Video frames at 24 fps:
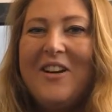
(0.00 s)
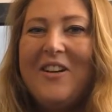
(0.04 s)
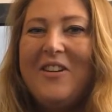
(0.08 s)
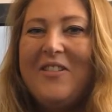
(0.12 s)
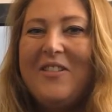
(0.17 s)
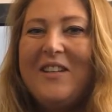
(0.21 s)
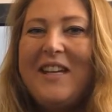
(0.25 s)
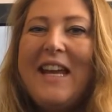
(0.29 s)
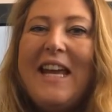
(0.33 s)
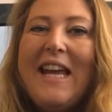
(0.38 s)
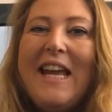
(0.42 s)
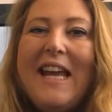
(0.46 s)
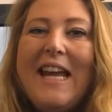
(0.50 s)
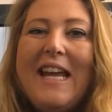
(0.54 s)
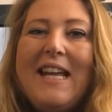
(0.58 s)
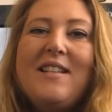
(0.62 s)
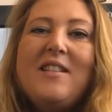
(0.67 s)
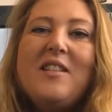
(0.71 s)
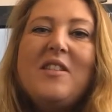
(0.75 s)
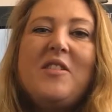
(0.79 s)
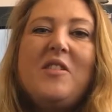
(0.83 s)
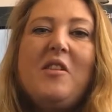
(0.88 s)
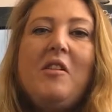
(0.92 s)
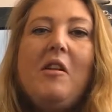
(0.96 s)
Okay,
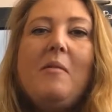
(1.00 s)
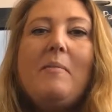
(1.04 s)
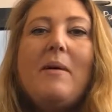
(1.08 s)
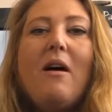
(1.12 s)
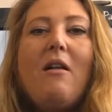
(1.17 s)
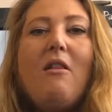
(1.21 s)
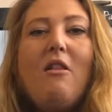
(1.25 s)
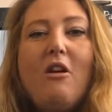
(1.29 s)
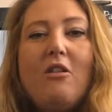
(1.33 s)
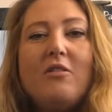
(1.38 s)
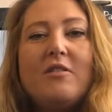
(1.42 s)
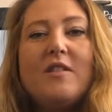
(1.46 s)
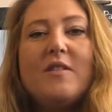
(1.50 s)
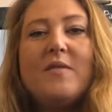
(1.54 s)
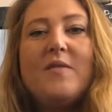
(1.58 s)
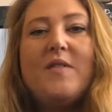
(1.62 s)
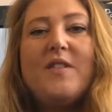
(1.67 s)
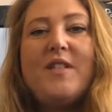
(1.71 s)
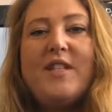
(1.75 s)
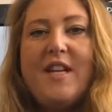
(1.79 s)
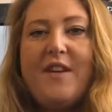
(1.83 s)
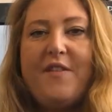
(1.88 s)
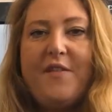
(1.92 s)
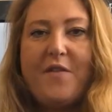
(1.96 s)
here's a song about lots
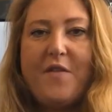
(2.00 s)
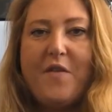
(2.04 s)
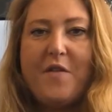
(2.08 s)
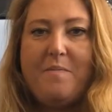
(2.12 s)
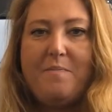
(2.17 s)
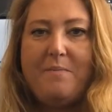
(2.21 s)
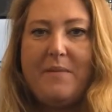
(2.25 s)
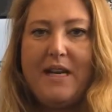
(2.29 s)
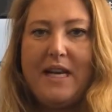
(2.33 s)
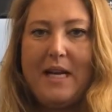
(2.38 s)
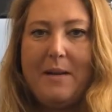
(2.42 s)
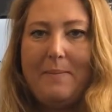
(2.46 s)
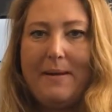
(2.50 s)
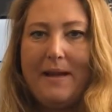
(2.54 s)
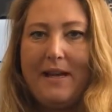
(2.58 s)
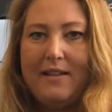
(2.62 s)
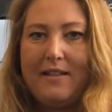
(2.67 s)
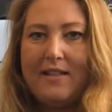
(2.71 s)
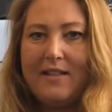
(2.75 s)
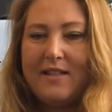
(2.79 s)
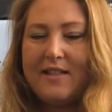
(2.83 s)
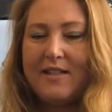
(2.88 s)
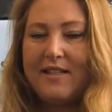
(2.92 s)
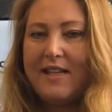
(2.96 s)
of different mini
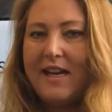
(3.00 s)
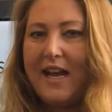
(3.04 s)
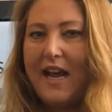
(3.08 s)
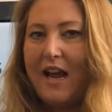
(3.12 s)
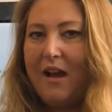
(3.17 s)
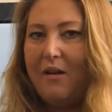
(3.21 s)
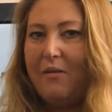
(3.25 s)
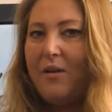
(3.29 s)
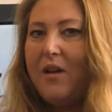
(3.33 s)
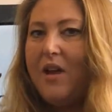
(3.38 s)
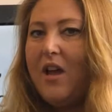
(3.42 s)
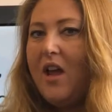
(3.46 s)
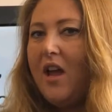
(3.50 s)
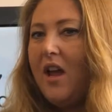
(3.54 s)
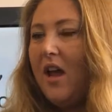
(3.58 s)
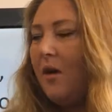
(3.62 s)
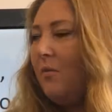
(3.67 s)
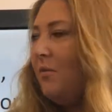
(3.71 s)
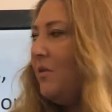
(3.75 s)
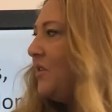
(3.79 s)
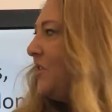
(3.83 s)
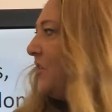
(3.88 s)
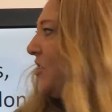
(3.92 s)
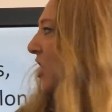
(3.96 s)
beasts now,
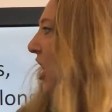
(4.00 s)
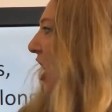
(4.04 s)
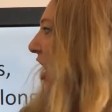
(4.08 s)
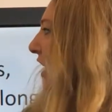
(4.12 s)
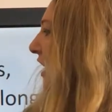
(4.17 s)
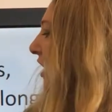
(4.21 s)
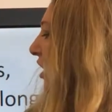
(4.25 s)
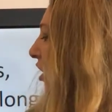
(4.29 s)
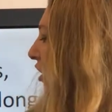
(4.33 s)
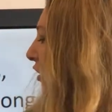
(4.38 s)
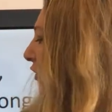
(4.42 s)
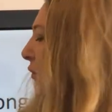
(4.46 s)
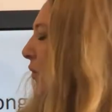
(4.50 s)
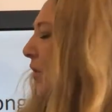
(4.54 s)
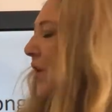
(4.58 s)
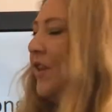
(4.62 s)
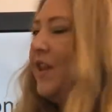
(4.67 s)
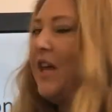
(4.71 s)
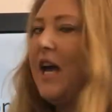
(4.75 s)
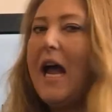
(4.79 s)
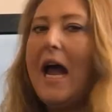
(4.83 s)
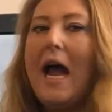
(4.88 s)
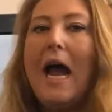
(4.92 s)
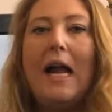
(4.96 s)
and we're starting off
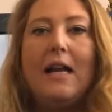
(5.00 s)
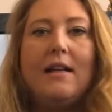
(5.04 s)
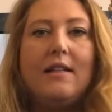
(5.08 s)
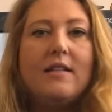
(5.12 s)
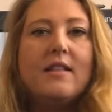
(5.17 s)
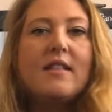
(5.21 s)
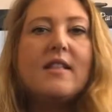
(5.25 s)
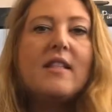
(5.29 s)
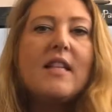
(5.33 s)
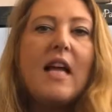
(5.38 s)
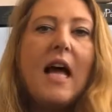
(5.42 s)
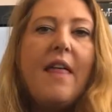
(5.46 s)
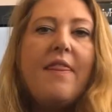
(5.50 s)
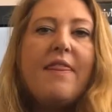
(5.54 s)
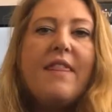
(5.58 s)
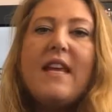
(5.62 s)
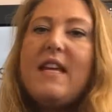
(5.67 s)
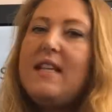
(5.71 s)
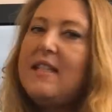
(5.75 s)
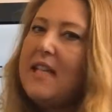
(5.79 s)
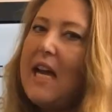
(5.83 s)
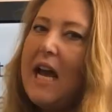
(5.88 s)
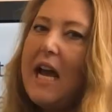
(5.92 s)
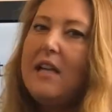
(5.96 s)
with ants, and
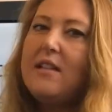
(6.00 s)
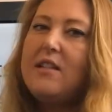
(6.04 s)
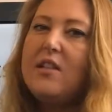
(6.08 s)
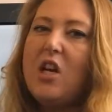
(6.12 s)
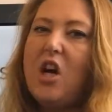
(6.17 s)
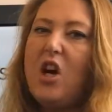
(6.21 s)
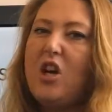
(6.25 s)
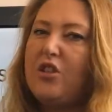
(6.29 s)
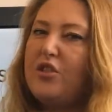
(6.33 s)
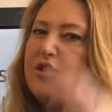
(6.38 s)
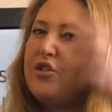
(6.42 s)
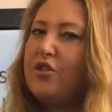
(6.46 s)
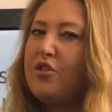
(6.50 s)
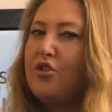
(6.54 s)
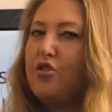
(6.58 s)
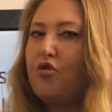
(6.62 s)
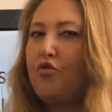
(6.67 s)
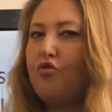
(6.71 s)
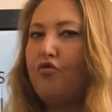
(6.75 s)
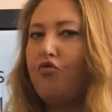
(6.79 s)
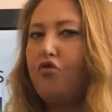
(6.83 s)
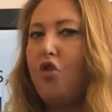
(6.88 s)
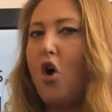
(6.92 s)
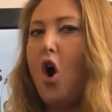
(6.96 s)
these ants are
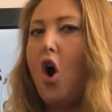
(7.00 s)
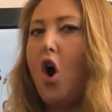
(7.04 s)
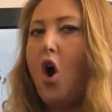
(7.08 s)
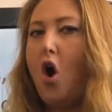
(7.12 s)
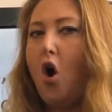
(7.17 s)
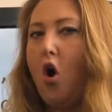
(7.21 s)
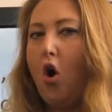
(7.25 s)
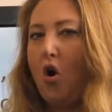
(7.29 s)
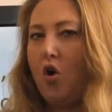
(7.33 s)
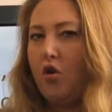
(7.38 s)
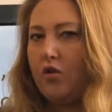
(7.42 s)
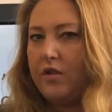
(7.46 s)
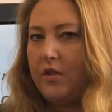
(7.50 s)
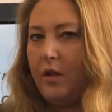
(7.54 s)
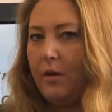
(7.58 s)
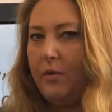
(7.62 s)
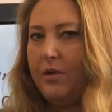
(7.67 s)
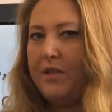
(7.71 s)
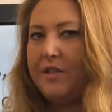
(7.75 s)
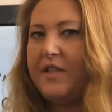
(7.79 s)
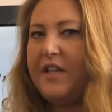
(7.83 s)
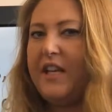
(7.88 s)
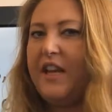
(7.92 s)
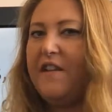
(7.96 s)
strong. So I
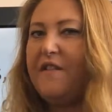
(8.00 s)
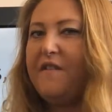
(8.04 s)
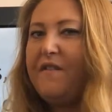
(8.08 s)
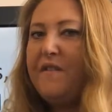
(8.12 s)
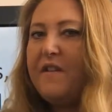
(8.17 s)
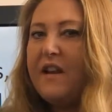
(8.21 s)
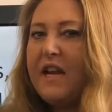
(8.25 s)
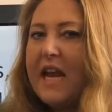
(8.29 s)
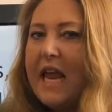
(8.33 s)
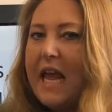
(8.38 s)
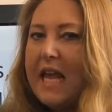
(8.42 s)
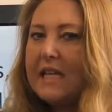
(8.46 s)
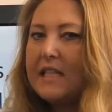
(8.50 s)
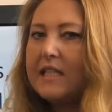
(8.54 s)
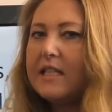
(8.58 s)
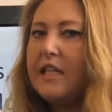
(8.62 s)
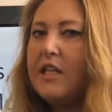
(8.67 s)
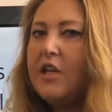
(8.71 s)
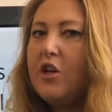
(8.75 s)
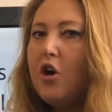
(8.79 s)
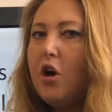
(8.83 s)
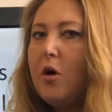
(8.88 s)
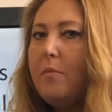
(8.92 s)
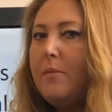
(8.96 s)
want to see you
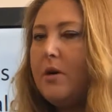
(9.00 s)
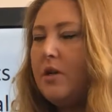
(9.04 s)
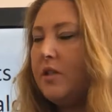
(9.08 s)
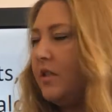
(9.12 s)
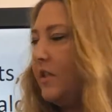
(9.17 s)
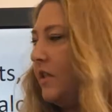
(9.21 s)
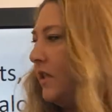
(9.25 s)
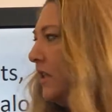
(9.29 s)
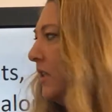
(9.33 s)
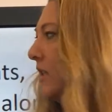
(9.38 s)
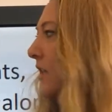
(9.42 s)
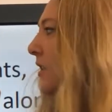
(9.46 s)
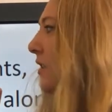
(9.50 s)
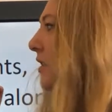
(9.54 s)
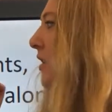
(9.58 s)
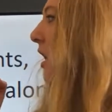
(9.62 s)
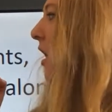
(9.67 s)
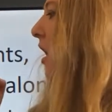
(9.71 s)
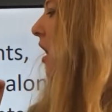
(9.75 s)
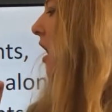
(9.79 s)
flexing your muscles